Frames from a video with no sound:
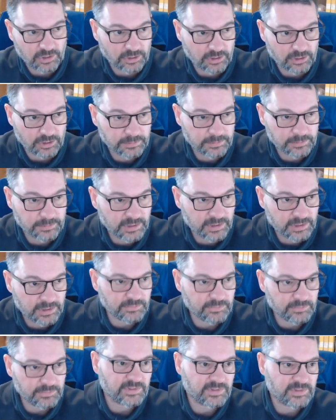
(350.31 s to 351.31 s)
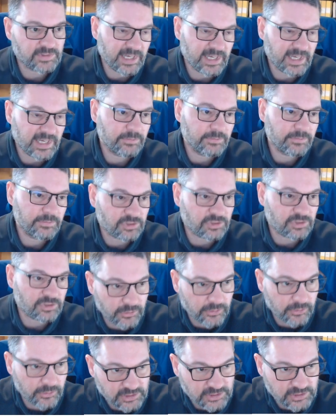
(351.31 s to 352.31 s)
If you have 10, this color, and
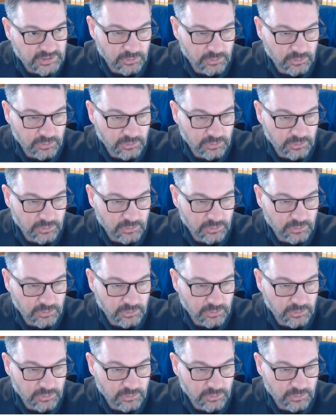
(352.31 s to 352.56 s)
so on.